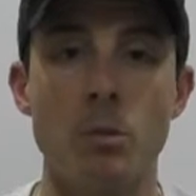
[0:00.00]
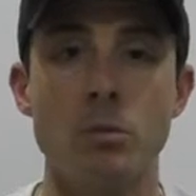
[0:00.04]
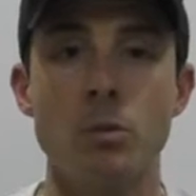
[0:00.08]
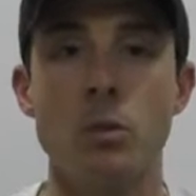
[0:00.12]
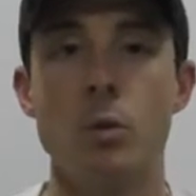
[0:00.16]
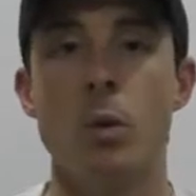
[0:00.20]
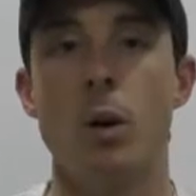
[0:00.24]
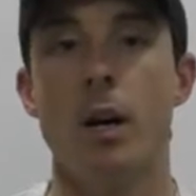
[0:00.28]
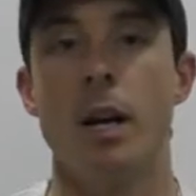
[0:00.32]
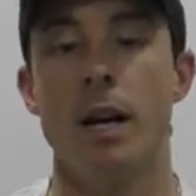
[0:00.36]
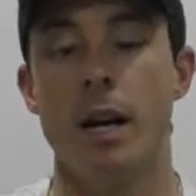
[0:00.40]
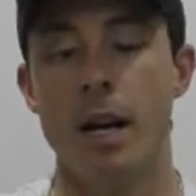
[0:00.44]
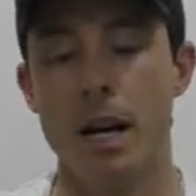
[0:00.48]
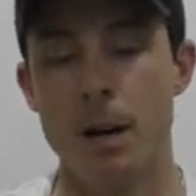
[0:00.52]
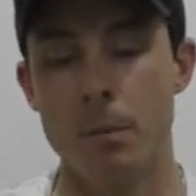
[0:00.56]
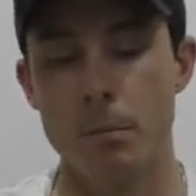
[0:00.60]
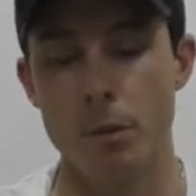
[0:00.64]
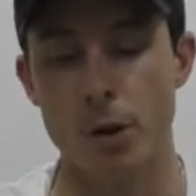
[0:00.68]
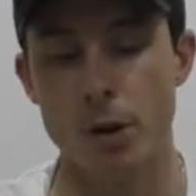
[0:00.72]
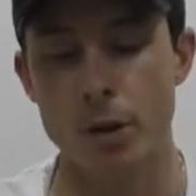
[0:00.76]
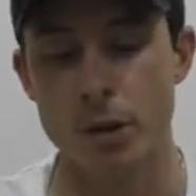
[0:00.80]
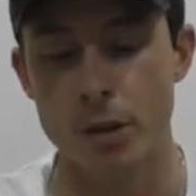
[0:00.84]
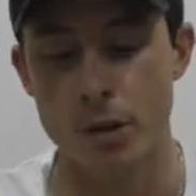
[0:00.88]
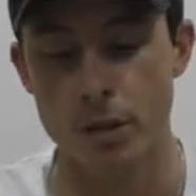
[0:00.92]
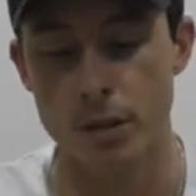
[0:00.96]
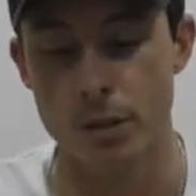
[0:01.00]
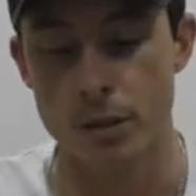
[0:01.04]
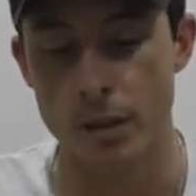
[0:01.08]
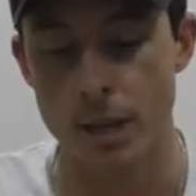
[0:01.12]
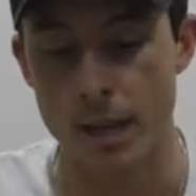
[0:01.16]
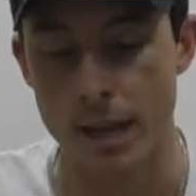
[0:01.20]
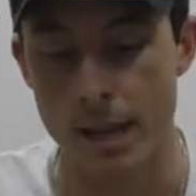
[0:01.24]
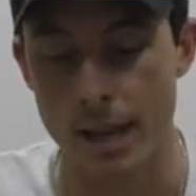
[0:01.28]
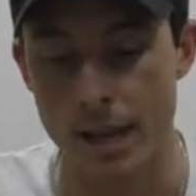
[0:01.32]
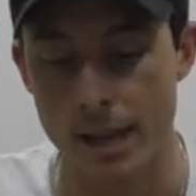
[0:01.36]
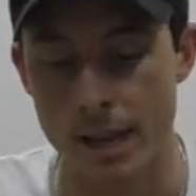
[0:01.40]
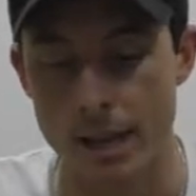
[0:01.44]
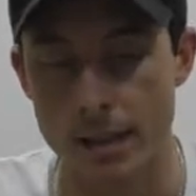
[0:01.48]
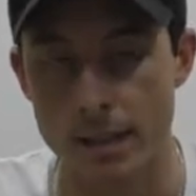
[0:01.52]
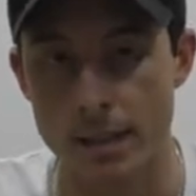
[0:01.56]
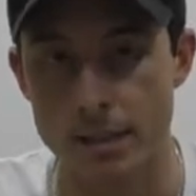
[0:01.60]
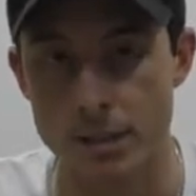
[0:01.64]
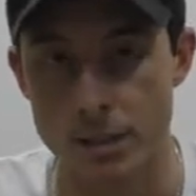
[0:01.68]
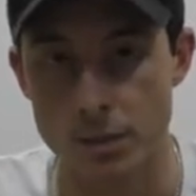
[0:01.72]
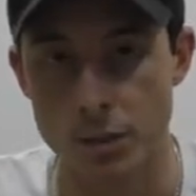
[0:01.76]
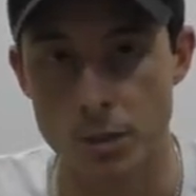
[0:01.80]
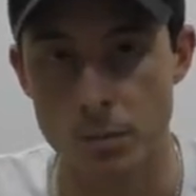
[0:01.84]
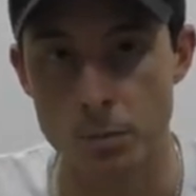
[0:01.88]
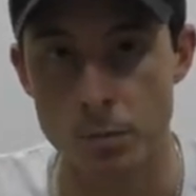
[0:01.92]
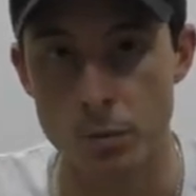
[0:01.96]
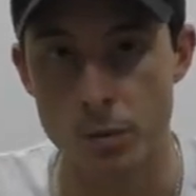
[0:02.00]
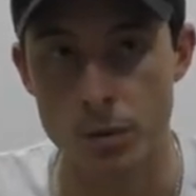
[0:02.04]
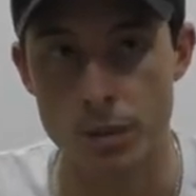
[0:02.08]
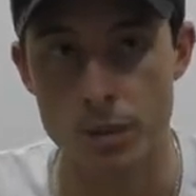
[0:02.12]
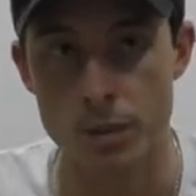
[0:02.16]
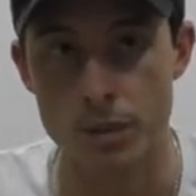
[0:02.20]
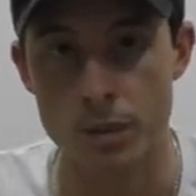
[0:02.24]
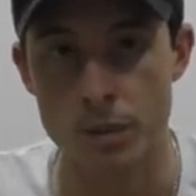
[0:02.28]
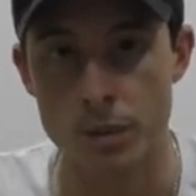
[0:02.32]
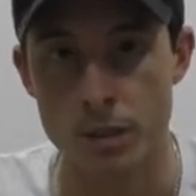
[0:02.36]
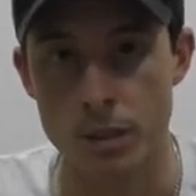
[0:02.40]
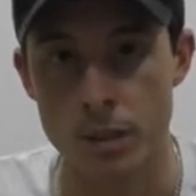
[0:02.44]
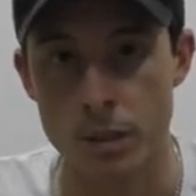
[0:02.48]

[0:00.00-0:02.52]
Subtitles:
was quite heartbroken and disappointed.